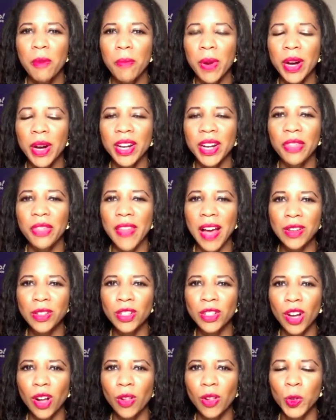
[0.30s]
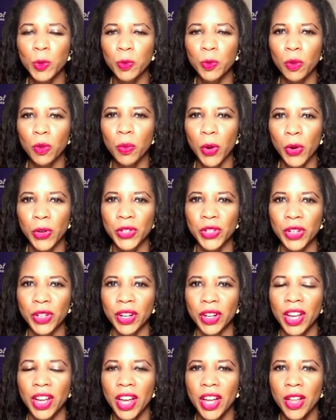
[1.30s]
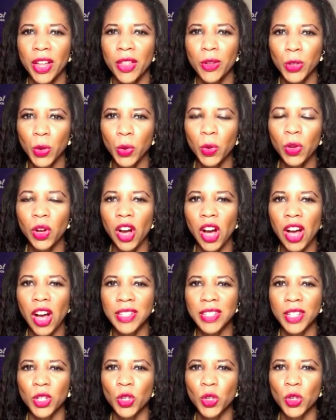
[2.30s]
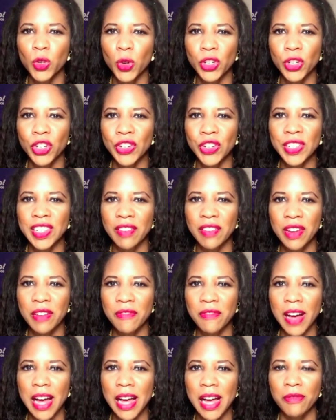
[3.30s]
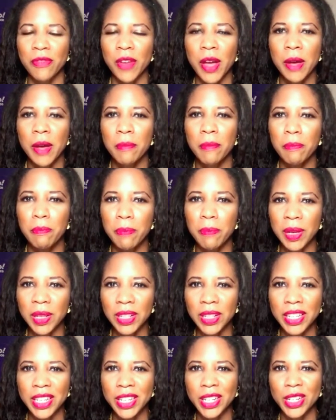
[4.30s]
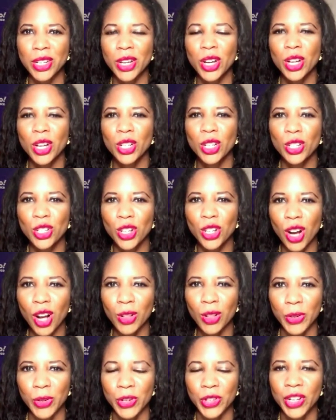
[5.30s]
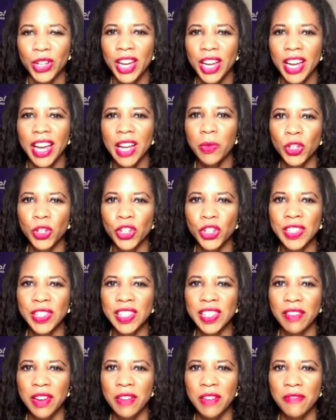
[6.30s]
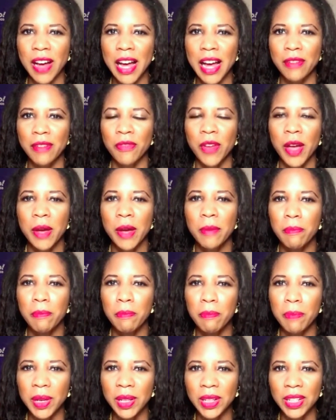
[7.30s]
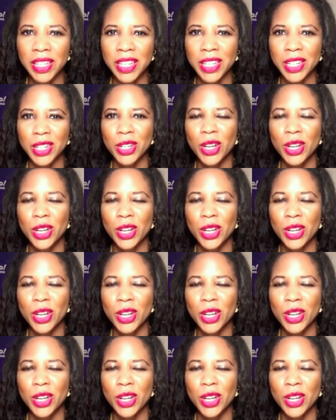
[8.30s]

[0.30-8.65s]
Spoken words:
But $1,000 per person, the total cost is $275 billion. $275 billion.